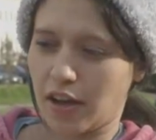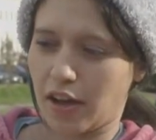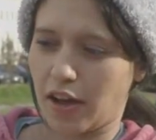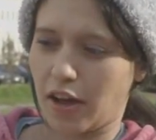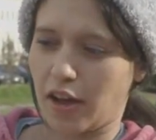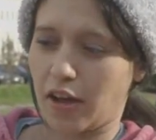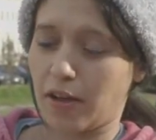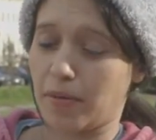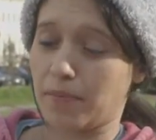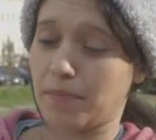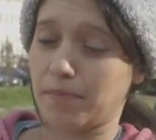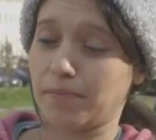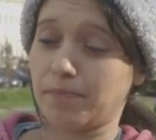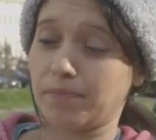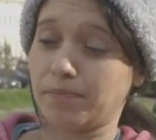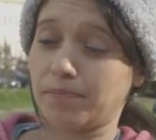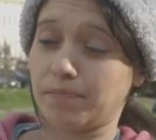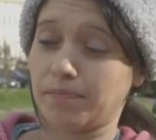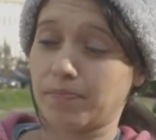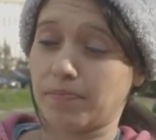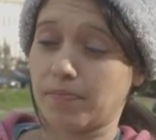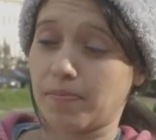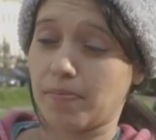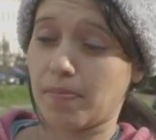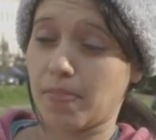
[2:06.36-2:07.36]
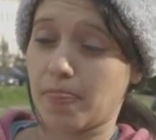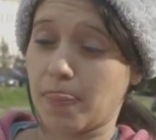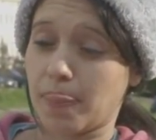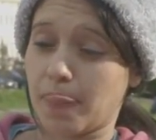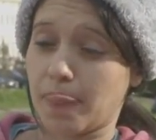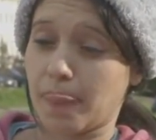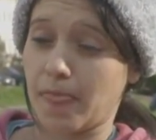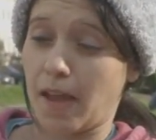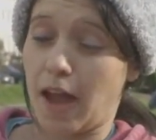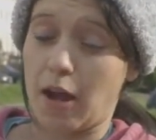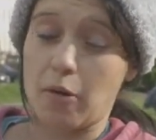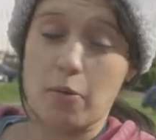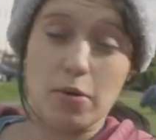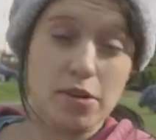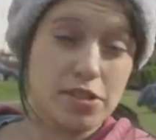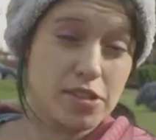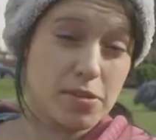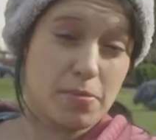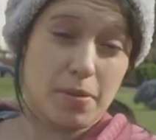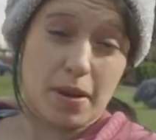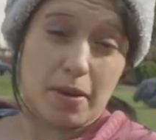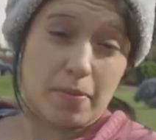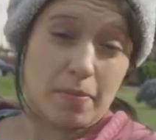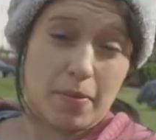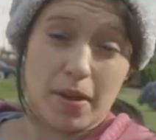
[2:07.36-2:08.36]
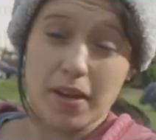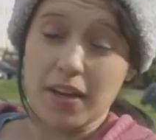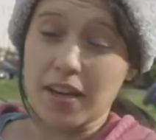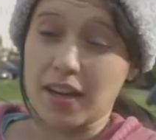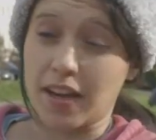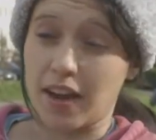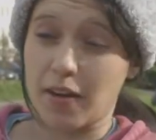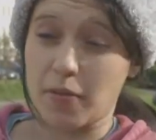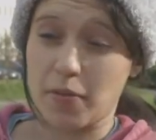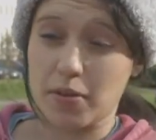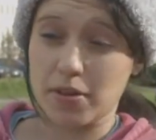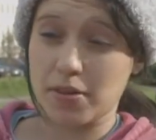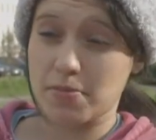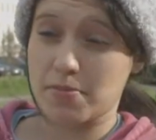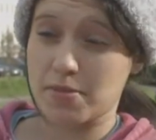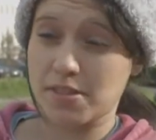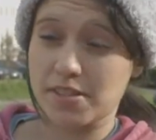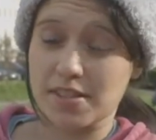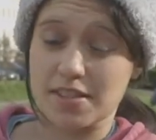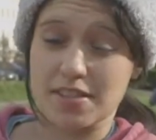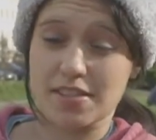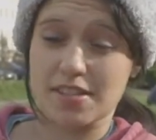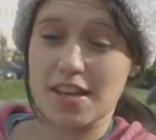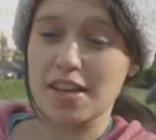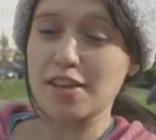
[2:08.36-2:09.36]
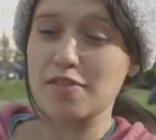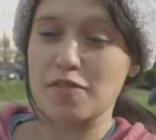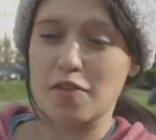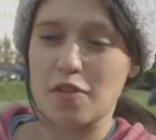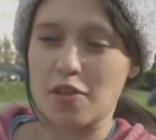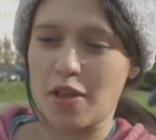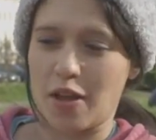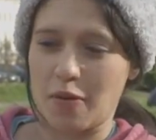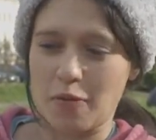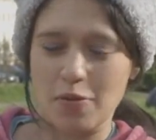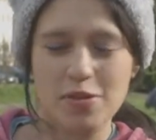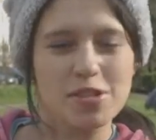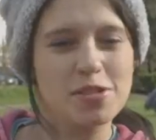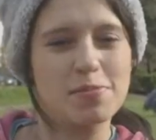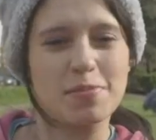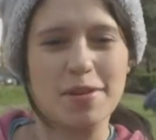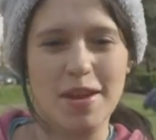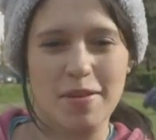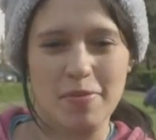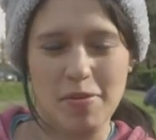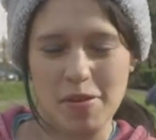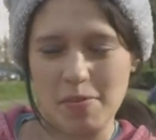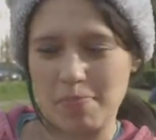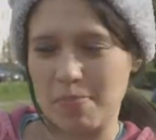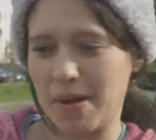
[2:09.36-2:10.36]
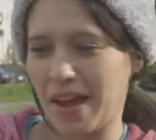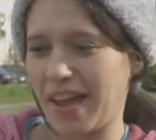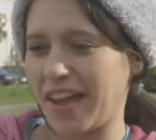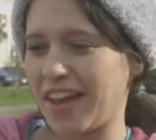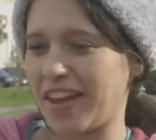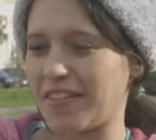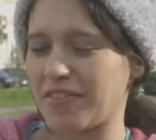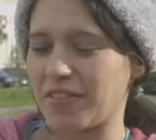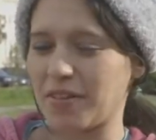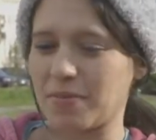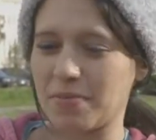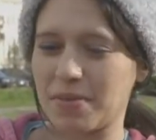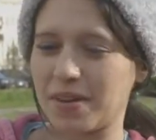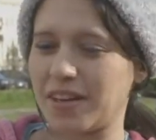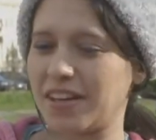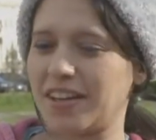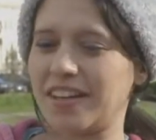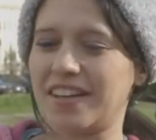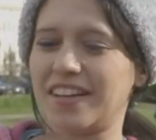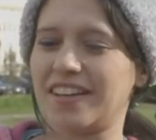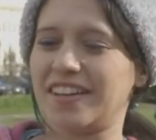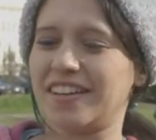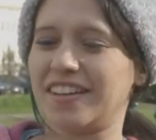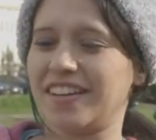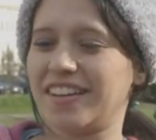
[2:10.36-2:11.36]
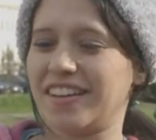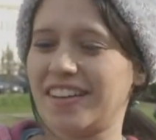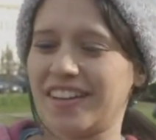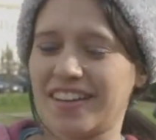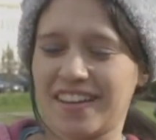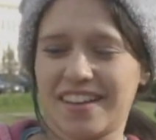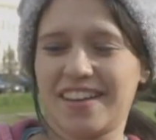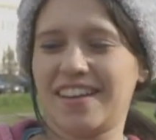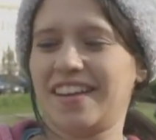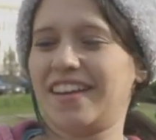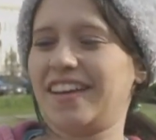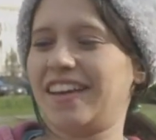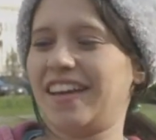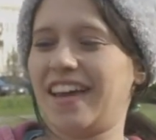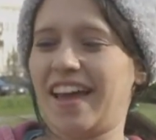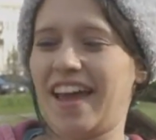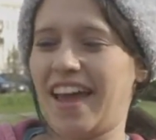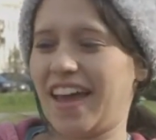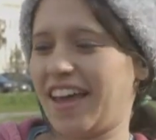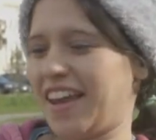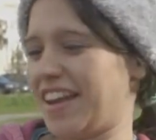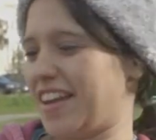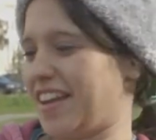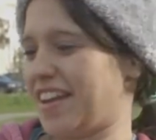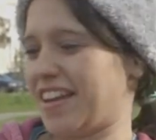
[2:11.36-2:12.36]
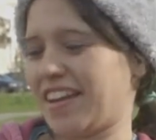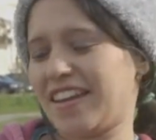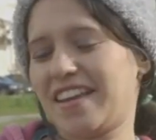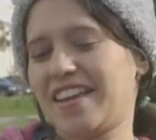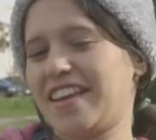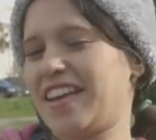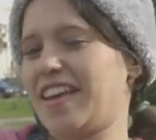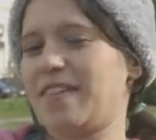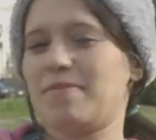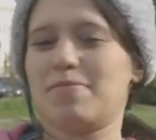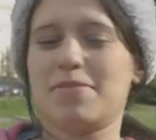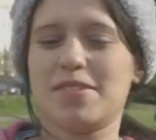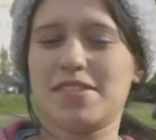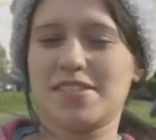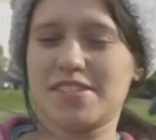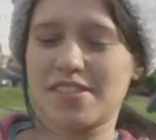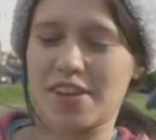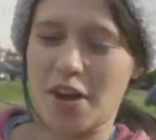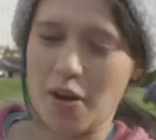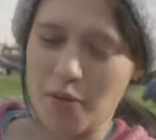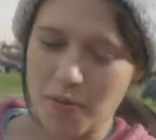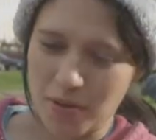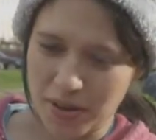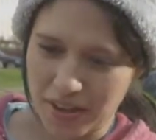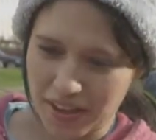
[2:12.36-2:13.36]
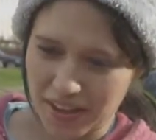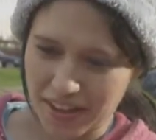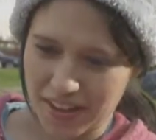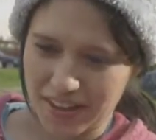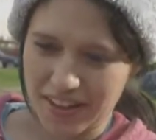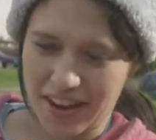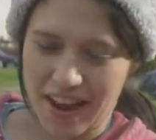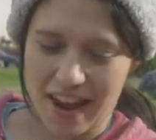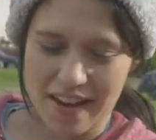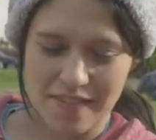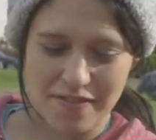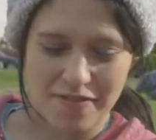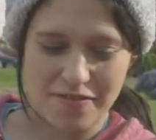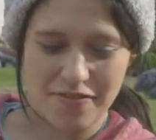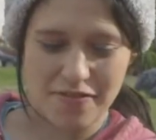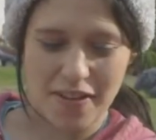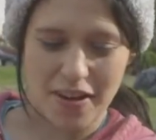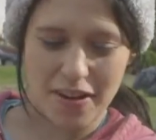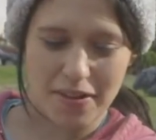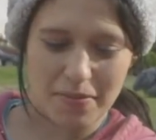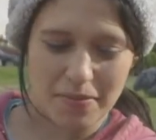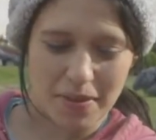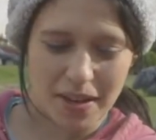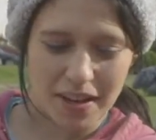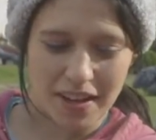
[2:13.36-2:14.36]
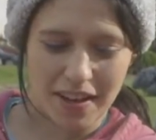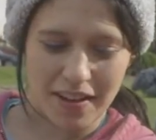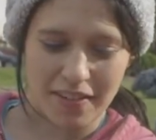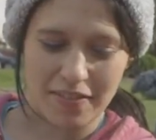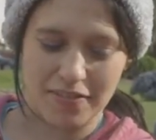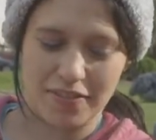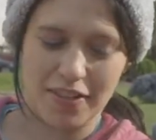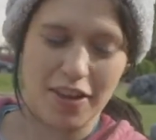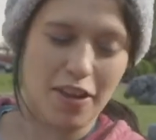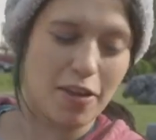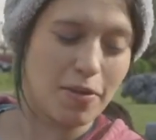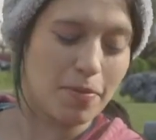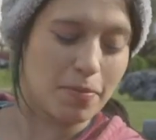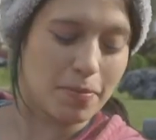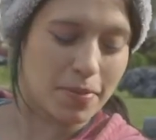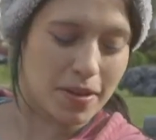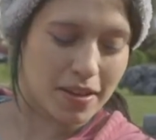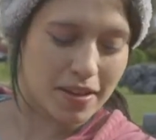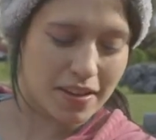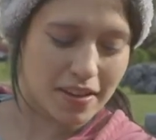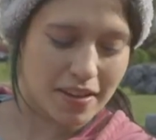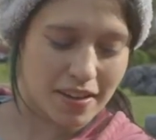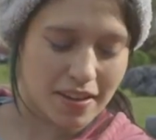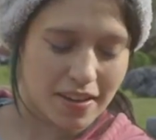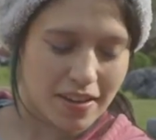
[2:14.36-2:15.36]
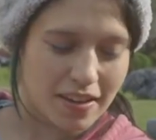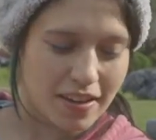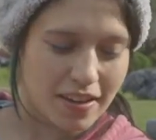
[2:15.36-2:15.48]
Um, I want to make money, I want to be successful, I want to be able to pay everybody and and keep this going and have fun making film, and